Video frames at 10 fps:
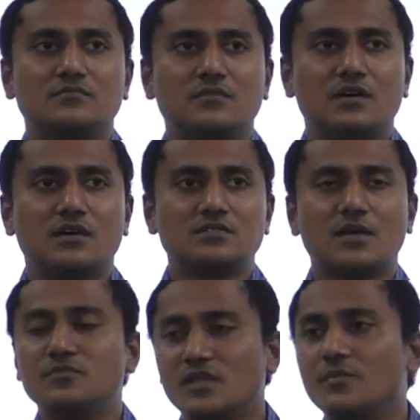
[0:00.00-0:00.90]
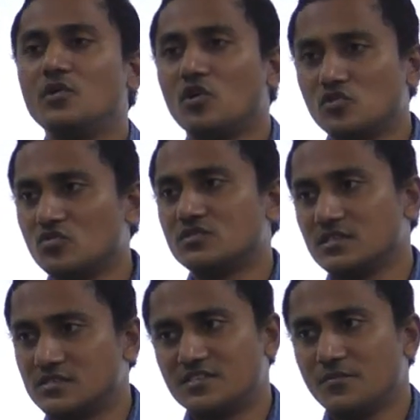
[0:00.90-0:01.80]
something beyond those
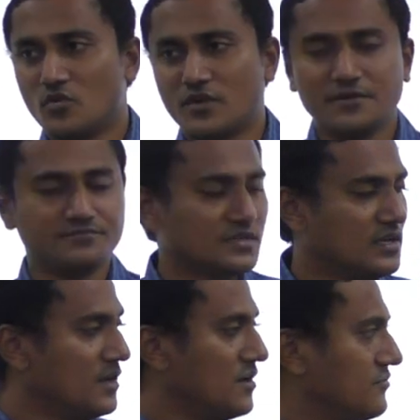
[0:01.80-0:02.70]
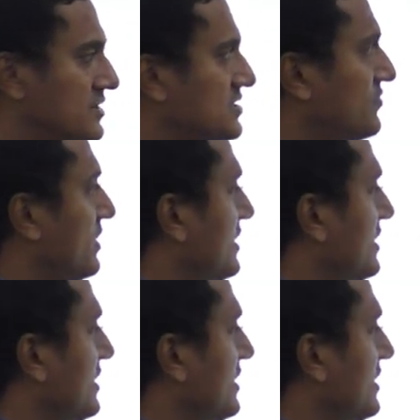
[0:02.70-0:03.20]
things, okay. First of all,